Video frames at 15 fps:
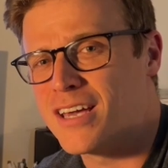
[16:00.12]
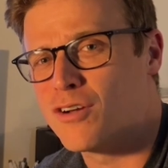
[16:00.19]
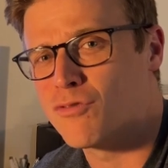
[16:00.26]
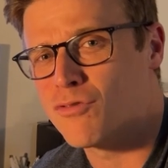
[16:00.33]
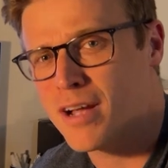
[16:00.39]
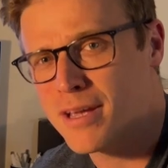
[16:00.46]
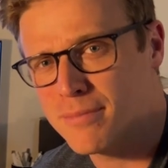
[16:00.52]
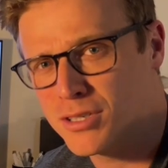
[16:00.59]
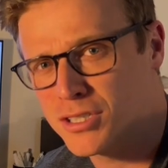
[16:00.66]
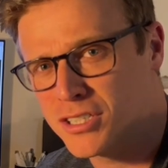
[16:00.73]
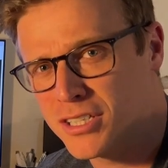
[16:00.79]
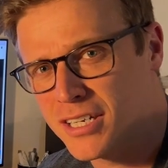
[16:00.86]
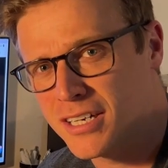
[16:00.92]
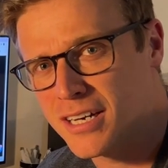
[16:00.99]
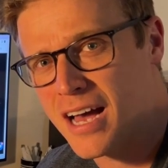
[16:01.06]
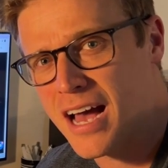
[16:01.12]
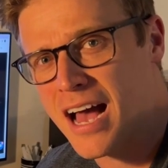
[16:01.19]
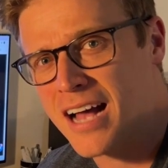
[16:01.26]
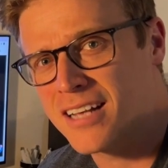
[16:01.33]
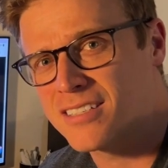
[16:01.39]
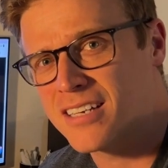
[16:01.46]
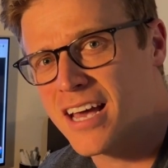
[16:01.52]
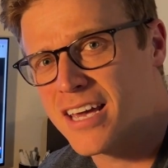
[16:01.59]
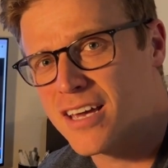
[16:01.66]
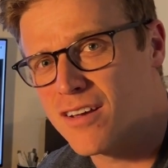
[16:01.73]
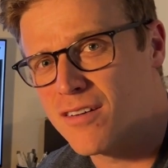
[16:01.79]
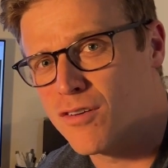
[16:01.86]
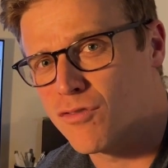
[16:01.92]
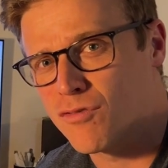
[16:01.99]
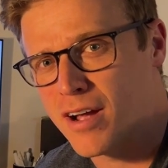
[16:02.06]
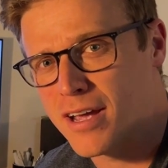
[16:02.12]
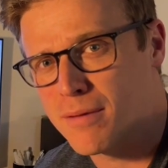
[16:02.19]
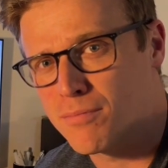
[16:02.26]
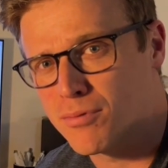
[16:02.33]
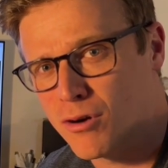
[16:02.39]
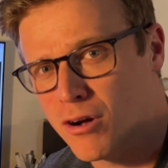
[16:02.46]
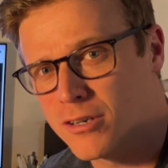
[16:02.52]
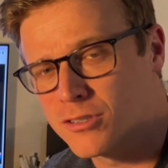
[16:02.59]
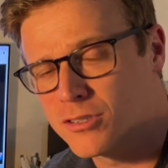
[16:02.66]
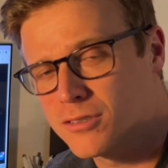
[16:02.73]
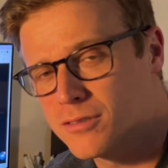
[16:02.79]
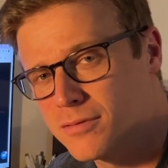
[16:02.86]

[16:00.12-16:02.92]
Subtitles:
great machine at a great price.